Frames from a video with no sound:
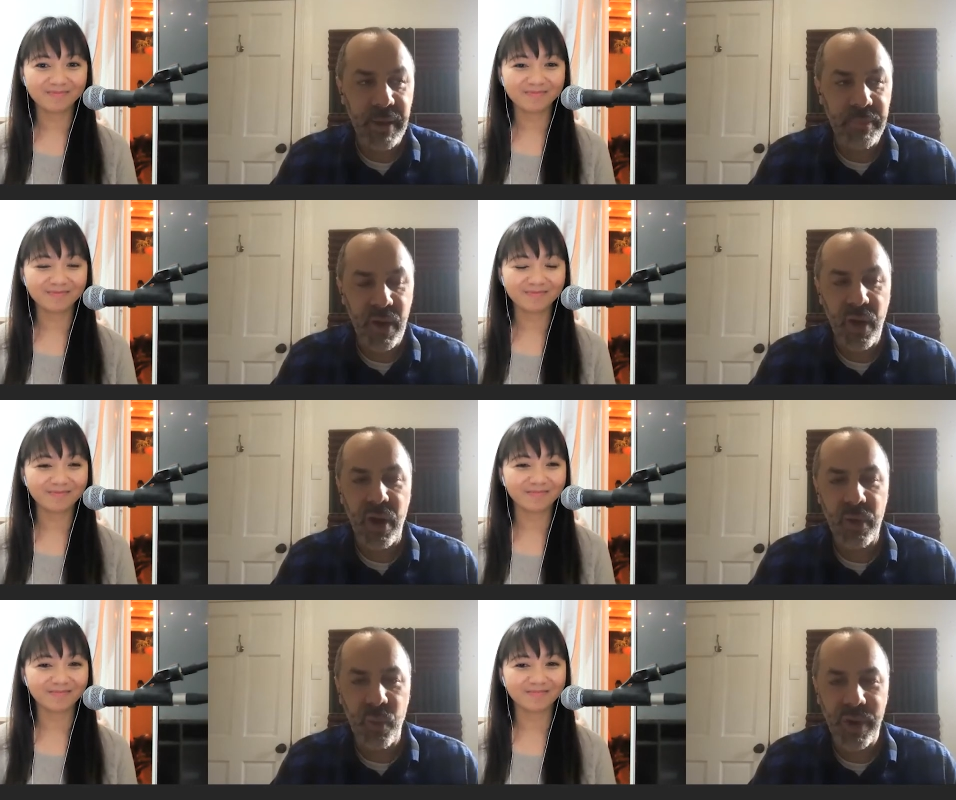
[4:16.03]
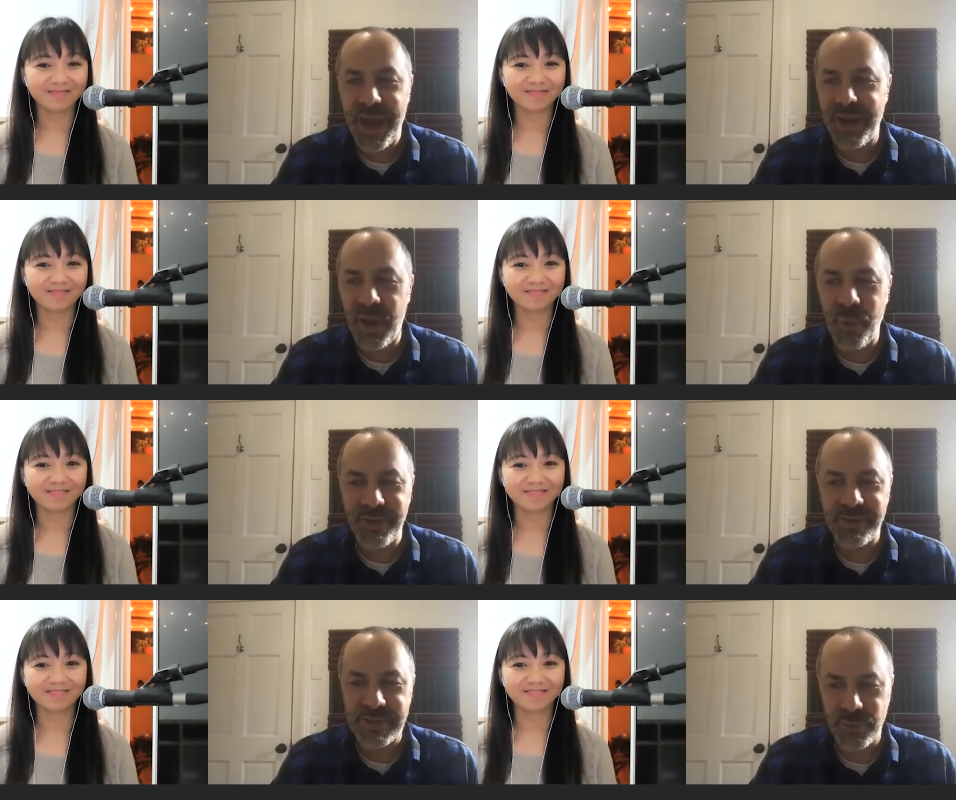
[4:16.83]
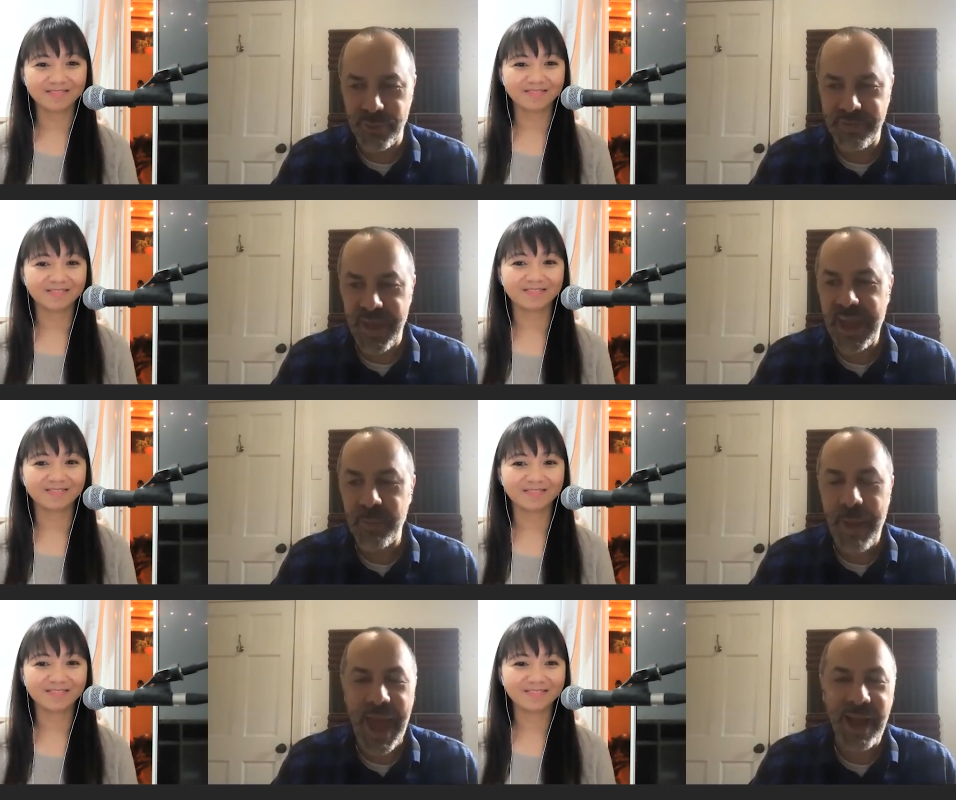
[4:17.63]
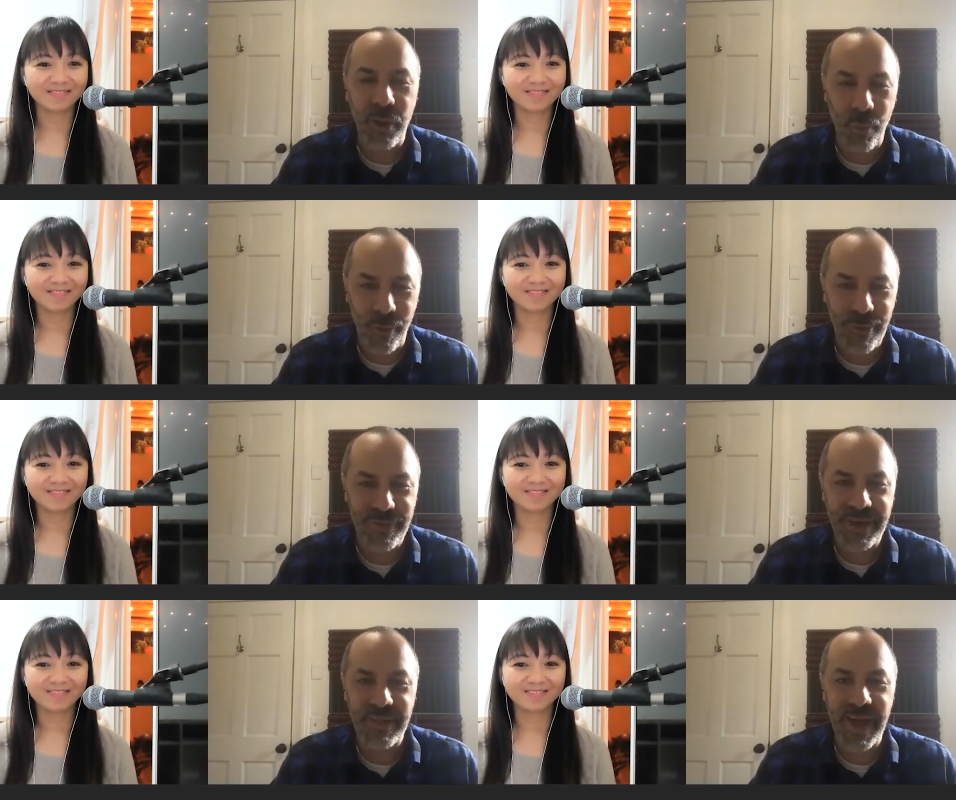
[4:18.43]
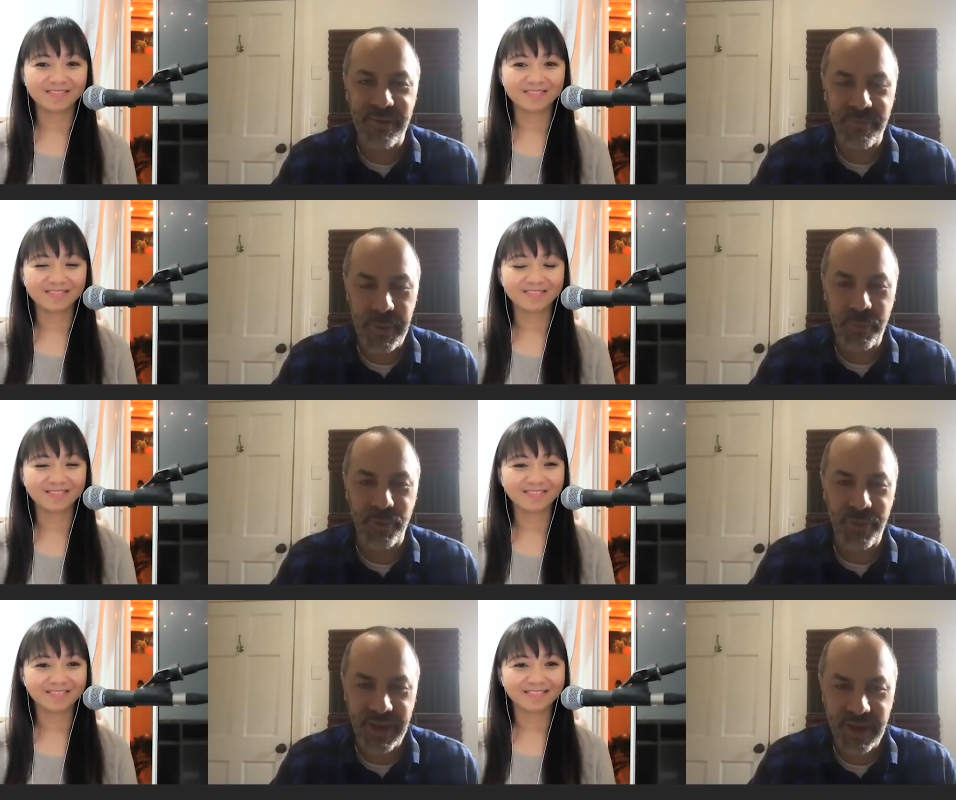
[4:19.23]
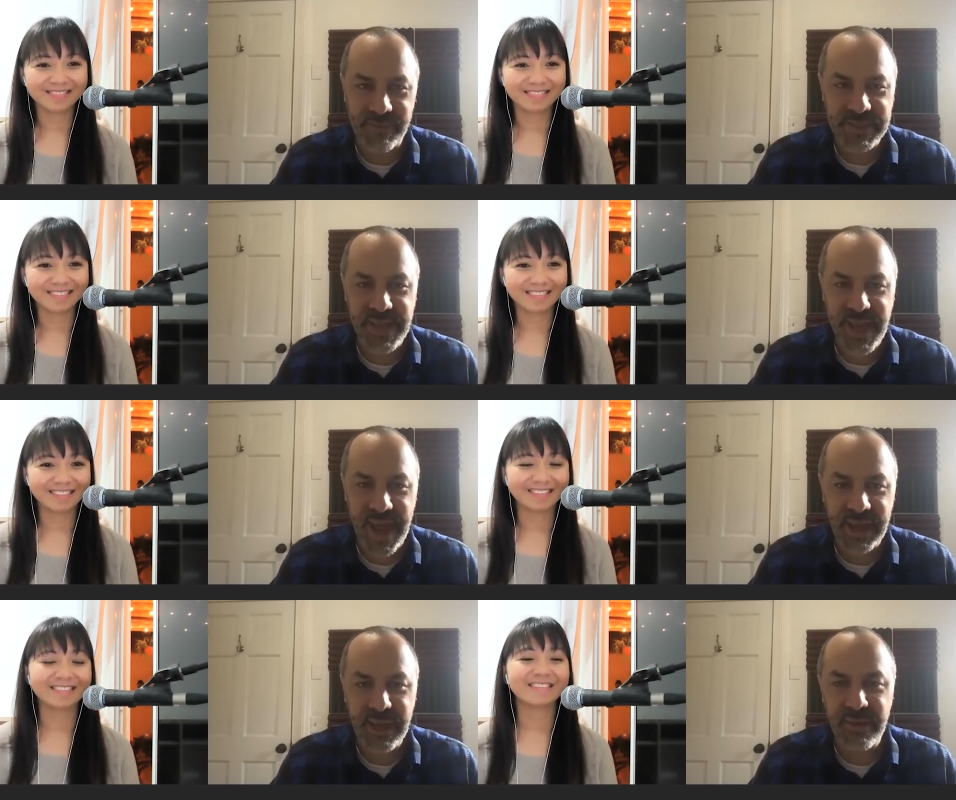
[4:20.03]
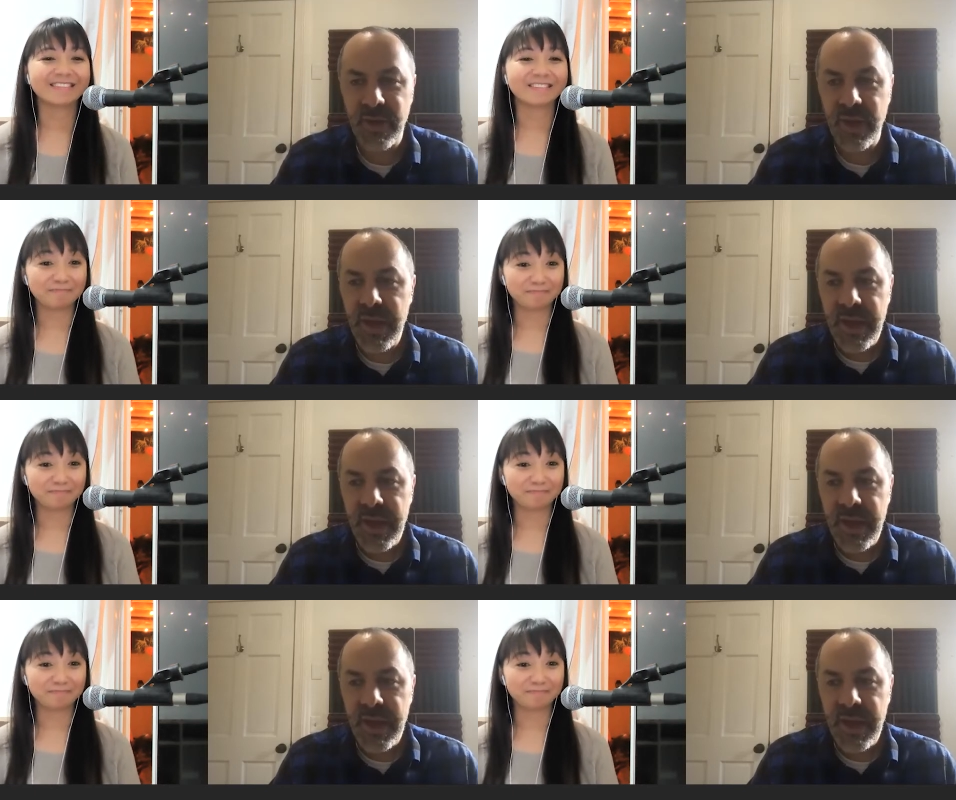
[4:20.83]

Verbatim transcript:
Speaker 1: Um, on one hand, I wanted to sort of take back a word that a lot of people think of as negative,